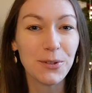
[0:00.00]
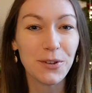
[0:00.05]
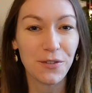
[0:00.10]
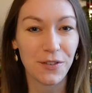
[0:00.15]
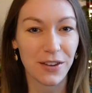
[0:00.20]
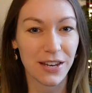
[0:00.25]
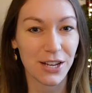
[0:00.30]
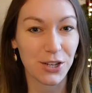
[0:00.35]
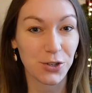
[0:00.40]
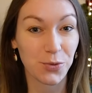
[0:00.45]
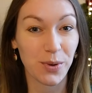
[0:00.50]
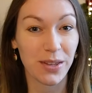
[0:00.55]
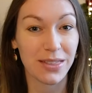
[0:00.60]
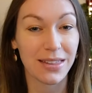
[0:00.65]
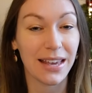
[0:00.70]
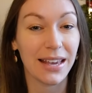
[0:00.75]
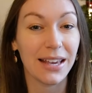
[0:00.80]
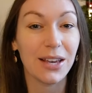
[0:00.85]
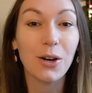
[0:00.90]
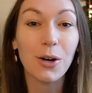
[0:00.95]
to finish with
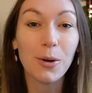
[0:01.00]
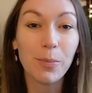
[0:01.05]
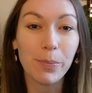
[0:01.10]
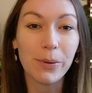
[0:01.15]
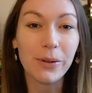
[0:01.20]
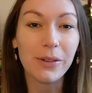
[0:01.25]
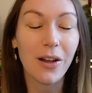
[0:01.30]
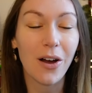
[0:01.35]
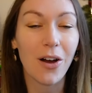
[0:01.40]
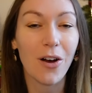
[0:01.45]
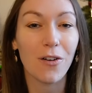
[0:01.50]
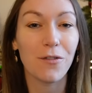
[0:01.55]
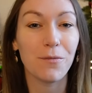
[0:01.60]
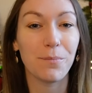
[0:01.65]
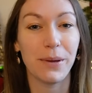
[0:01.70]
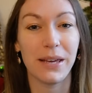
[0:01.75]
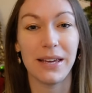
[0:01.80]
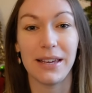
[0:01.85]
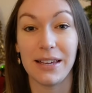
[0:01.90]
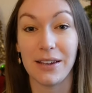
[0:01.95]
a couple of
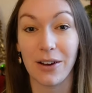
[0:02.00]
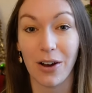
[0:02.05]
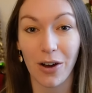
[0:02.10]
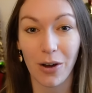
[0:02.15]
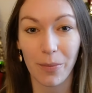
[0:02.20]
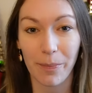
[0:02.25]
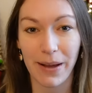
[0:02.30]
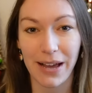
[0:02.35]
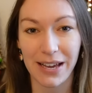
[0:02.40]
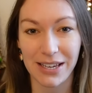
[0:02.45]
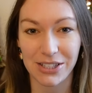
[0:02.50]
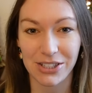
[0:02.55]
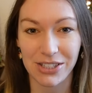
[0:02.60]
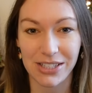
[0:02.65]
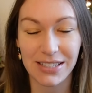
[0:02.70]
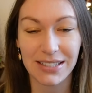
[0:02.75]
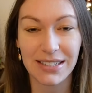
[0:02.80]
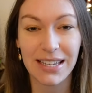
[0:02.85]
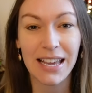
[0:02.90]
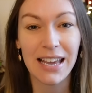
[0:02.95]
PR
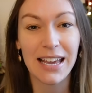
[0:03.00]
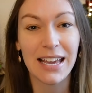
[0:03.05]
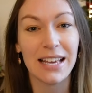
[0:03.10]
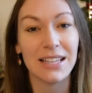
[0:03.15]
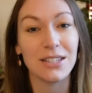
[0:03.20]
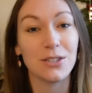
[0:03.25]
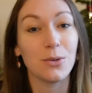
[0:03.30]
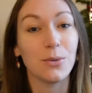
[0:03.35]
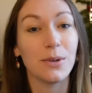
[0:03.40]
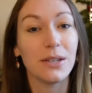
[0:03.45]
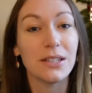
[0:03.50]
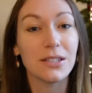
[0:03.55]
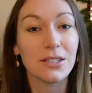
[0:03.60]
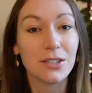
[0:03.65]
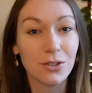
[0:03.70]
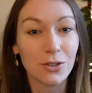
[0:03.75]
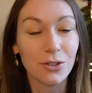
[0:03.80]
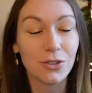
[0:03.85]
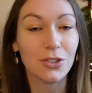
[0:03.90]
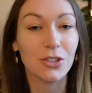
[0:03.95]
packages. It's always
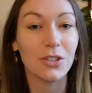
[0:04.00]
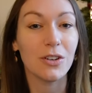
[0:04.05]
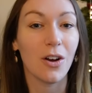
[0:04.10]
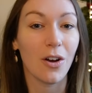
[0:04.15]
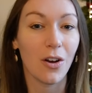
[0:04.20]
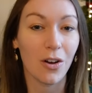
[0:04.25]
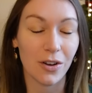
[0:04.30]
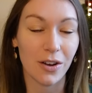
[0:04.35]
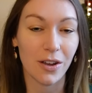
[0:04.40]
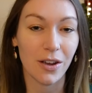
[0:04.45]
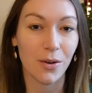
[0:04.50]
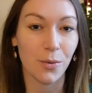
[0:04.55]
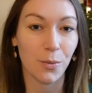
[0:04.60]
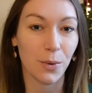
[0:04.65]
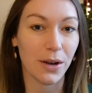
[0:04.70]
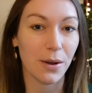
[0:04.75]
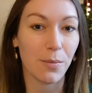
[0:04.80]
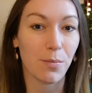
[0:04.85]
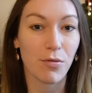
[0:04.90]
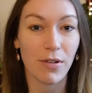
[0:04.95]
such an honour
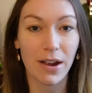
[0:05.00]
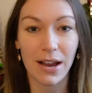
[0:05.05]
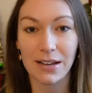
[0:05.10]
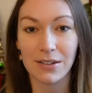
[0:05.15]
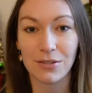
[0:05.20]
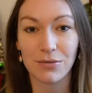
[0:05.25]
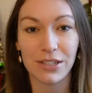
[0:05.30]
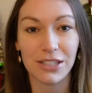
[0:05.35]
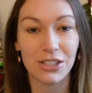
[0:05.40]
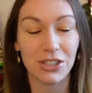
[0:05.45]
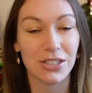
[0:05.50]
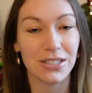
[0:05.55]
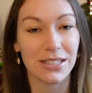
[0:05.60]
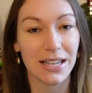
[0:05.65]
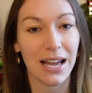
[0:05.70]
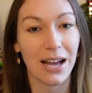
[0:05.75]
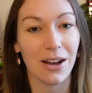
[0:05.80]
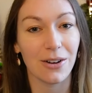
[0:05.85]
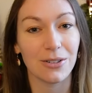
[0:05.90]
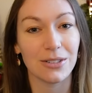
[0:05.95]
when a brand reaches
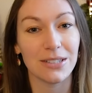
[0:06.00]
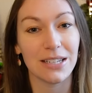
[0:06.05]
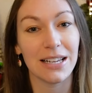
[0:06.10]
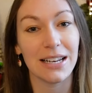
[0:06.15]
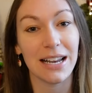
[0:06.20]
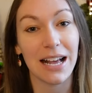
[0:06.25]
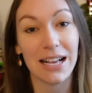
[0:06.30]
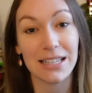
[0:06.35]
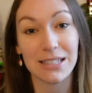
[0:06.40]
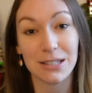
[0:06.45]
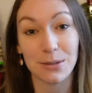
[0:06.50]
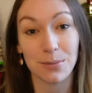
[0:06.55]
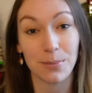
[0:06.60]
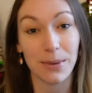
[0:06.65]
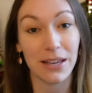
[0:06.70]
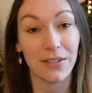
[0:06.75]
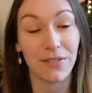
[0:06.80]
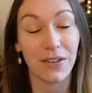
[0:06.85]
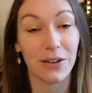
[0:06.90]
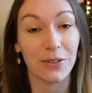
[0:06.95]
out and asks
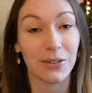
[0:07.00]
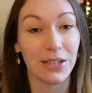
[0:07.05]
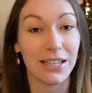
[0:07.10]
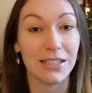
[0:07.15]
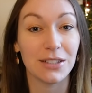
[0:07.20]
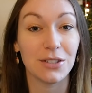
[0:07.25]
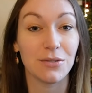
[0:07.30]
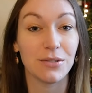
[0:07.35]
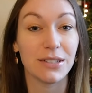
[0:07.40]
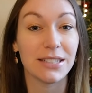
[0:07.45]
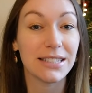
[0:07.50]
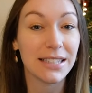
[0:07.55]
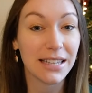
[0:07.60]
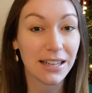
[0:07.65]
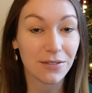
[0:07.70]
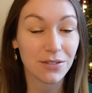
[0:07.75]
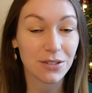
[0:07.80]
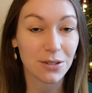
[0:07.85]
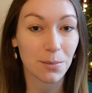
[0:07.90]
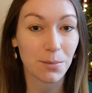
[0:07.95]
me if I would like to
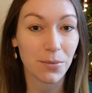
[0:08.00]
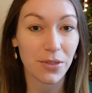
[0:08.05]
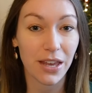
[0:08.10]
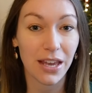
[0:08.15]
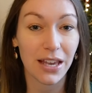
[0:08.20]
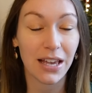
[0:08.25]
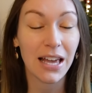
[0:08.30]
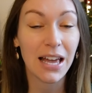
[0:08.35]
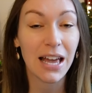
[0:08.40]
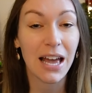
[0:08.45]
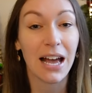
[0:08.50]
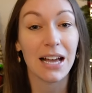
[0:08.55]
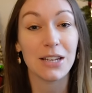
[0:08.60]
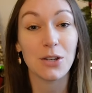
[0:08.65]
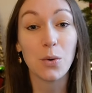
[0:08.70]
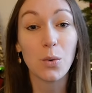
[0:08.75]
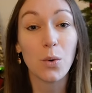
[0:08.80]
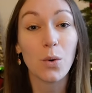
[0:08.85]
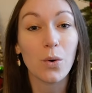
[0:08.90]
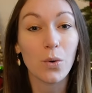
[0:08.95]
receive something. I
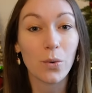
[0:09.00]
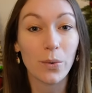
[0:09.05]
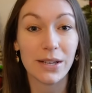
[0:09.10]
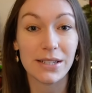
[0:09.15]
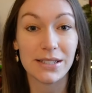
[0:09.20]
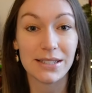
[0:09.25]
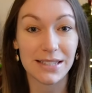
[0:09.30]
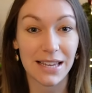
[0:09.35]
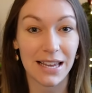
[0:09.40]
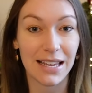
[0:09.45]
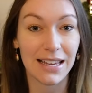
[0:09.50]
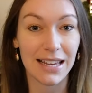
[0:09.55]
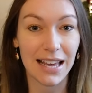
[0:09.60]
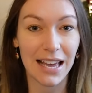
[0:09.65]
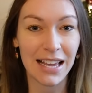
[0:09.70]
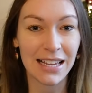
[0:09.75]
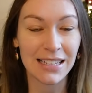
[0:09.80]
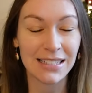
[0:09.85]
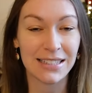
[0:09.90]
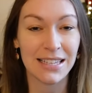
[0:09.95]
don't always say
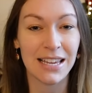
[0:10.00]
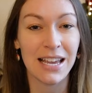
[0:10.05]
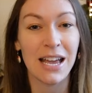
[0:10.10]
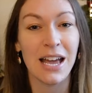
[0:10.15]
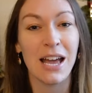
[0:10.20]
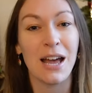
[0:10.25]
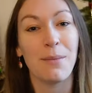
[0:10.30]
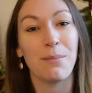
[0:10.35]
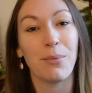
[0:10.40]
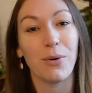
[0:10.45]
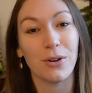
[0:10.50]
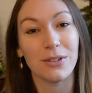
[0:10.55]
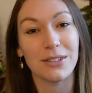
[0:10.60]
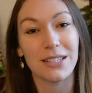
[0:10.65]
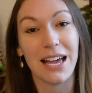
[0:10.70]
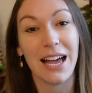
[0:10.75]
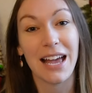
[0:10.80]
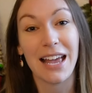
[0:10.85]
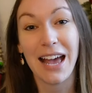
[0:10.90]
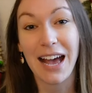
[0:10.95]
yes, but
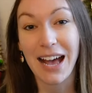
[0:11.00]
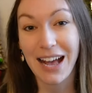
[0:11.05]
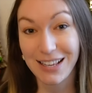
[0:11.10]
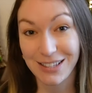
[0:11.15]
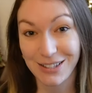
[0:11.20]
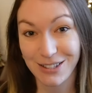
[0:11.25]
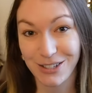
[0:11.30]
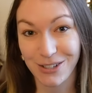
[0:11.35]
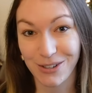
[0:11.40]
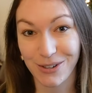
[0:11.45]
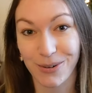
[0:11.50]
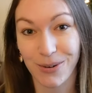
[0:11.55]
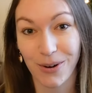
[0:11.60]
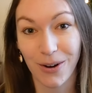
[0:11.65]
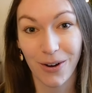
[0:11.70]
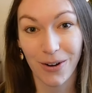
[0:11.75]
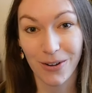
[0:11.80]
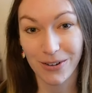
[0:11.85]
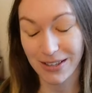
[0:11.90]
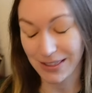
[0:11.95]
I had to
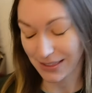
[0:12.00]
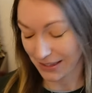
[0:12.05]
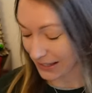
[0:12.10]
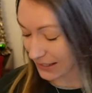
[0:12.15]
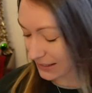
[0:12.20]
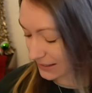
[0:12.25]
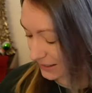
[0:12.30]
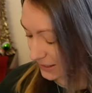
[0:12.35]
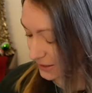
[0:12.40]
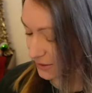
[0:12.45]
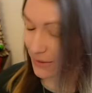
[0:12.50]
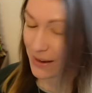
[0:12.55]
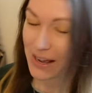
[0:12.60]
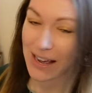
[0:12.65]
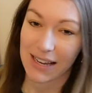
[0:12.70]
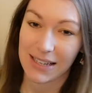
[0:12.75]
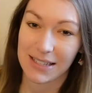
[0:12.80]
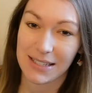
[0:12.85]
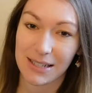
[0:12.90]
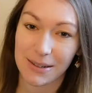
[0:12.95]
on these two
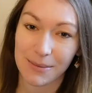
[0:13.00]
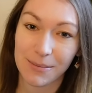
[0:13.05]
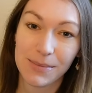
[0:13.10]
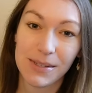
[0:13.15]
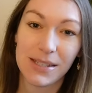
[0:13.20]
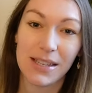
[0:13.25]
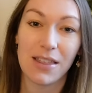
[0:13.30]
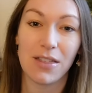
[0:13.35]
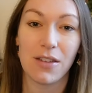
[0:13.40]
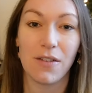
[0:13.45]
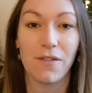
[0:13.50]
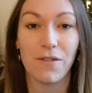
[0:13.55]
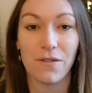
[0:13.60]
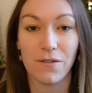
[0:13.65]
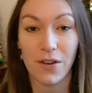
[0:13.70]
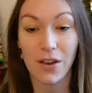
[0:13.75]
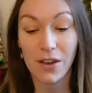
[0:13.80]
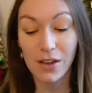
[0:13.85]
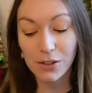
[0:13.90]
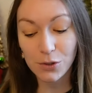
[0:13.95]
items. The
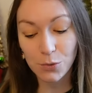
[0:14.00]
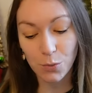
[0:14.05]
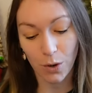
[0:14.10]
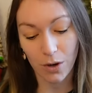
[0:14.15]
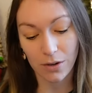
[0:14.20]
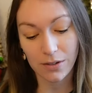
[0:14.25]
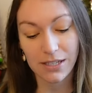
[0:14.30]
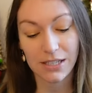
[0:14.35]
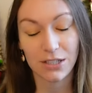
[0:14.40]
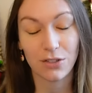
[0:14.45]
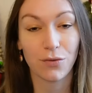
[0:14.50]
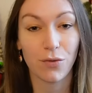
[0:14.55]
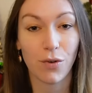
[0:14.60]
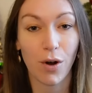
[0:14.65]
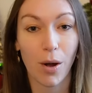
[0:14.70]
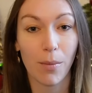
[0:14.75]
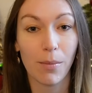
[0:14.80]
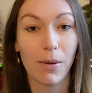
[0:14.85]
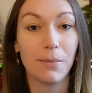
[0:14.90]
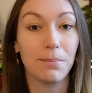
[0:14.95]
first one is
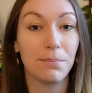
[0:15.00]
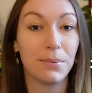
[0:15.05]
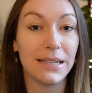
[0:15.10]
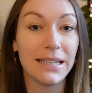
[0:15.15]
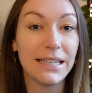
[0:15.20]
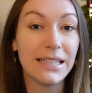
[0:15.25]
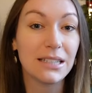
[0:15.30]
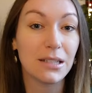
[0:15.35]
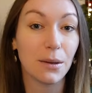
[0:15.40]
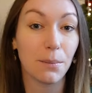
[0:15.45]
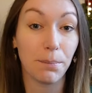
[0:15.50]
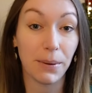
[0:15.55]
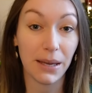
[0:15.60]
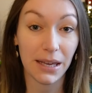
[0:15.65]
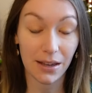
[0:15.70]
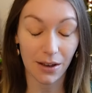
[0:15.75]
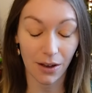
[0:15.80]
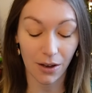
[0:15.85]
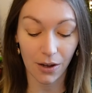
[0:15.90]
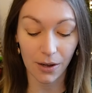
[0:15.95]
from Bleat
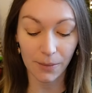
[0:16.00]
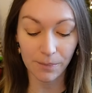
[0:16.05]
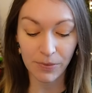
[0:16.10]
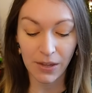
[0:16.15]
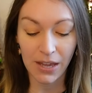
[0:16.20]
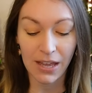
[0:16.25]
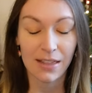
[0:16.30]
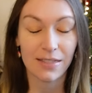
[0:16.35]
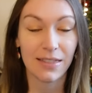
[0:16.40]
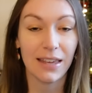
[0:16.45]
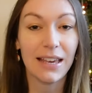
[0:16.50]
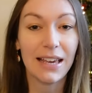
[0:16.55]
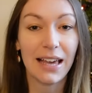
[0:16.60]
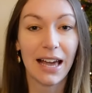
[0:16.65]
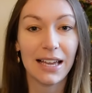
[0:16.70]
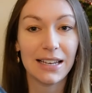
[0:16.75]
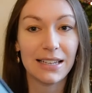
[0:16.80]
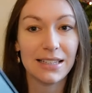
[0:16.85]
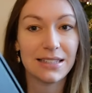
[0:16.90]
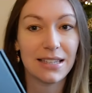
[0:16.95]
PR. They
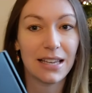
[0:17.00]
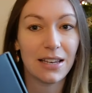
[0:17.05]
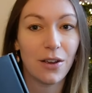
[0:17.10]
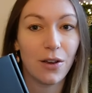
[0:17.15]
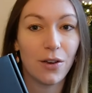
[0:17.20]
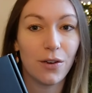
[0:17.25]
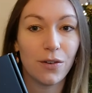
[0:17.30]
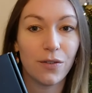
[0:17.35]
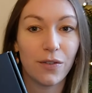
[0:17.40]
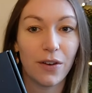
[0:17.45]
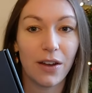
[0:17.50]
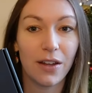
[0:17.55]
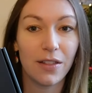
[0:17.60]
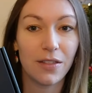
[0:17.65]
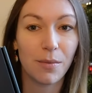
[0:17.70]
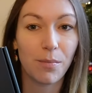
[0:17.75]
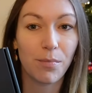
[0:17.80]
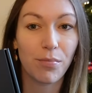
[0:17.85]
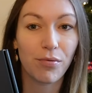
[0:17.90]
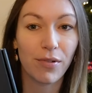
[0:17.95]
kindly sent over
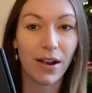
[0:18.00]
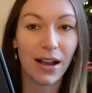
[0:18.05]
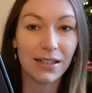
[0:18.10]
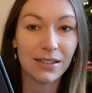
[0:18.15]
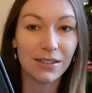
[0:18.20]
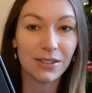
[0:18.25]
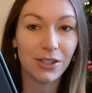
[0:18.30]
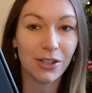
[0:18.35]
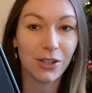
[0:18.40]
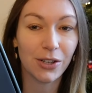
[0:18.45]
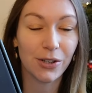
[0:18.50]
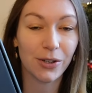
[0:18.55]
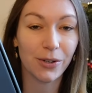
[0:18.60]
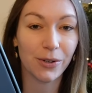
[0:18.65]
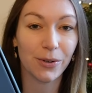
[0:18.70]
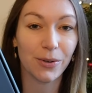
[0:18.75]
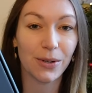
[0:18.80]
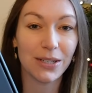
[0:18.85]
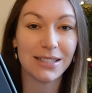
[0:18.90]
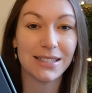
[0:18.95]
the brand
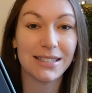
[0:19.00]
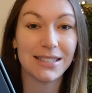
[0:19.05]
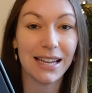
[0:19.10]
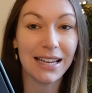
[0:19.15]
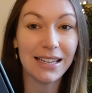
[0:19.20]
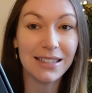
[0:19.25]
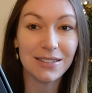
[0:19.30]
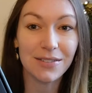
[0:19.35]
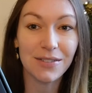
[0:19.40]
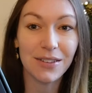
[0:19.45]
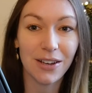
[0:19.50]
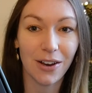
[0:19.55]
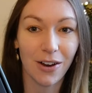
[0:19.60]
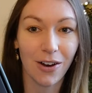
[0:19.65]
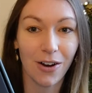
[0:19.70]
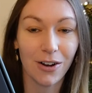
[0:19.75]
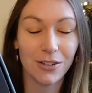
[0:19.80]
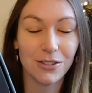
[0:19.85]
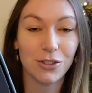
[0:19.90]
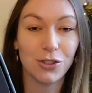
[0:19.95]
new
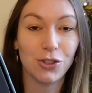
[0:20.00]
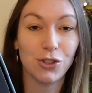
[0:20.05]
state-of-the-art